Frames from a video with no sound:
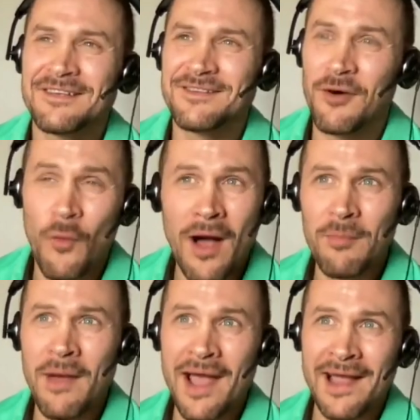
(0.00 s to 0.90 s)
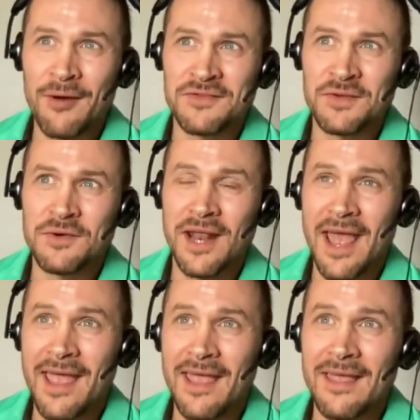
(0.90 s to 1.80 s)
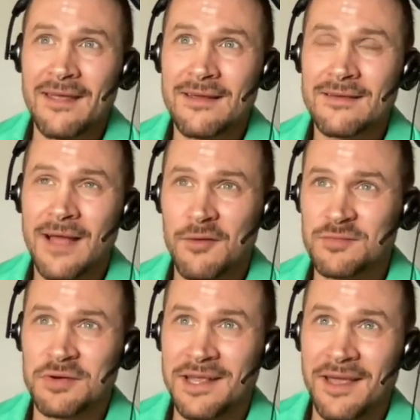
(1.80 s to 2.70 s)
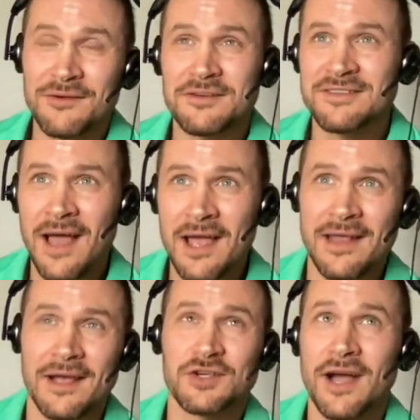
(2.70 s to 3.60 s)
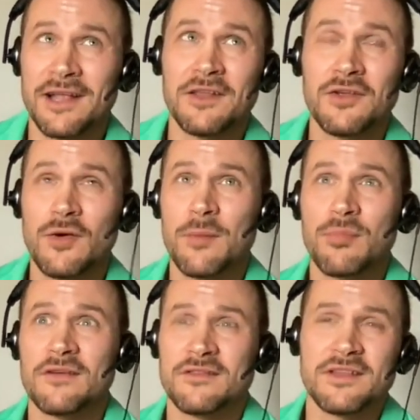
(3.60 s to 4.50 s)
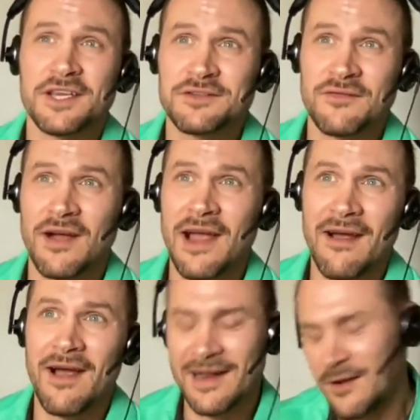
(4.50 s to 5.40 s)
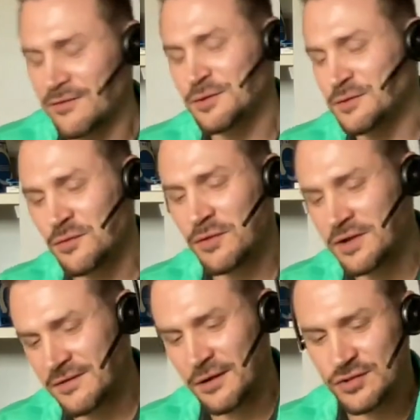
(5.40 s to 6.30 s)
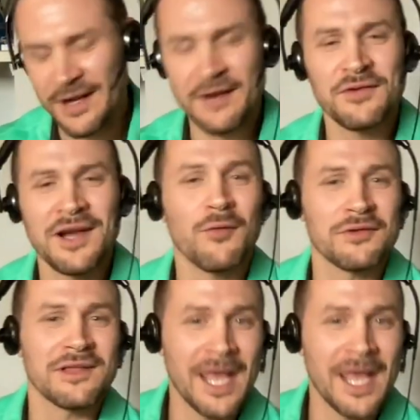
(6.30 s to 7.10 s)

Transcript: So a while back, I was doing a I was putting together a slide deck trying to do a presentation for Heron, and I was doing some research trying to figure out where the